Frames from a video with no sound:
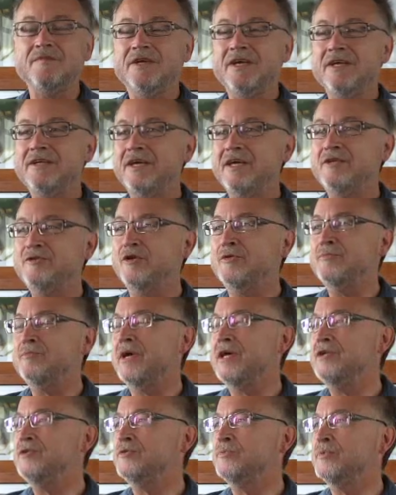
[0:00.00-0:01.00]
and I don't
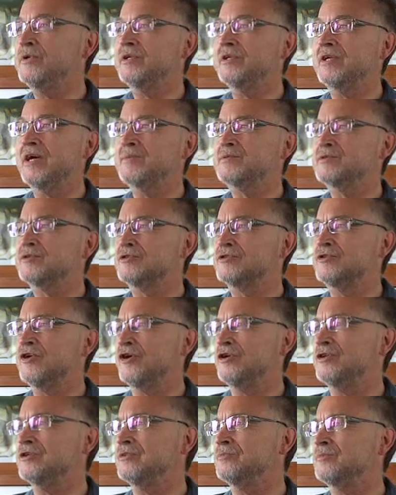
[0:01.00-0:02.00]
mind to be an absolute
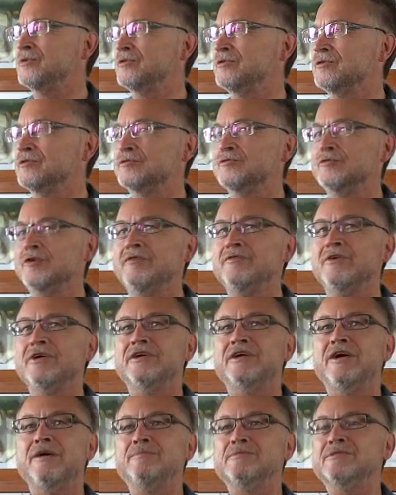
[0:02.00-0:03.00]
toilet because whoever
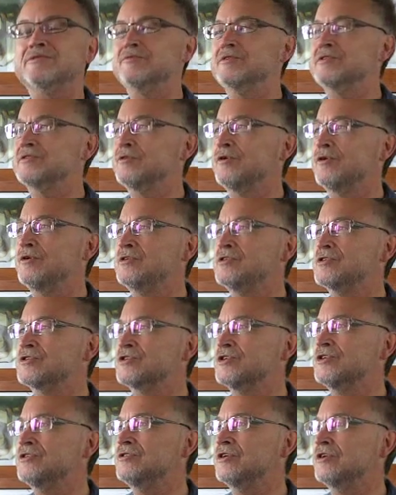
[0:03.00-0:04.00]
comes with all this
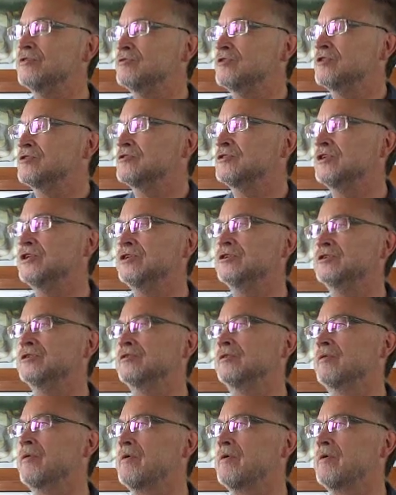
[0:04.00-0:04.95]
shit, I just take it.